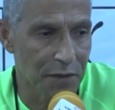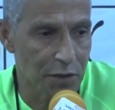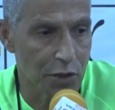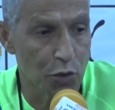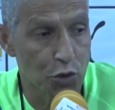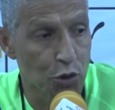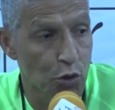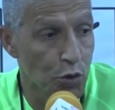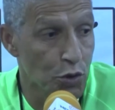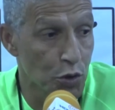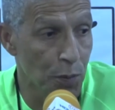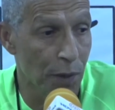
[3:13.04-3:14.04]
So
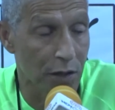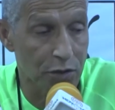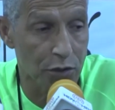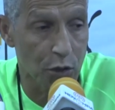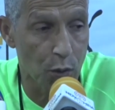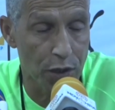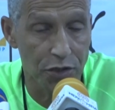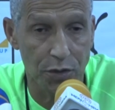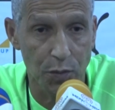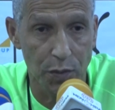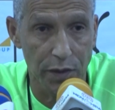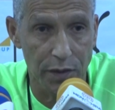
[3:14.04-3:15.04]
two parts of the
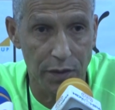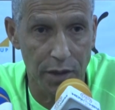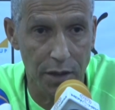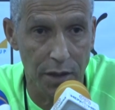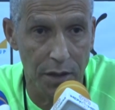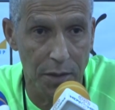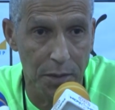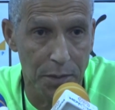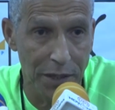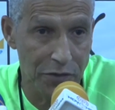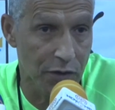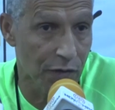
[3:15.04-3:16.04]
question with
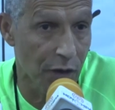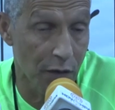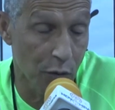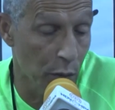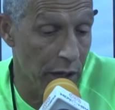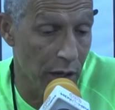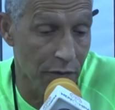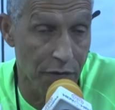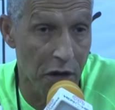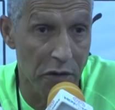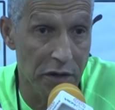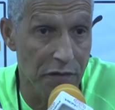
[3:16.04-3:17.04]
Patrick Fiver. We are
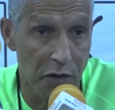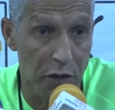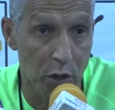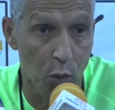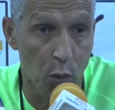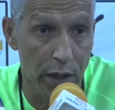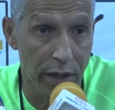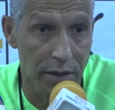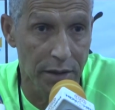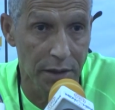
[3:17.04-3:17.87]
very, very aware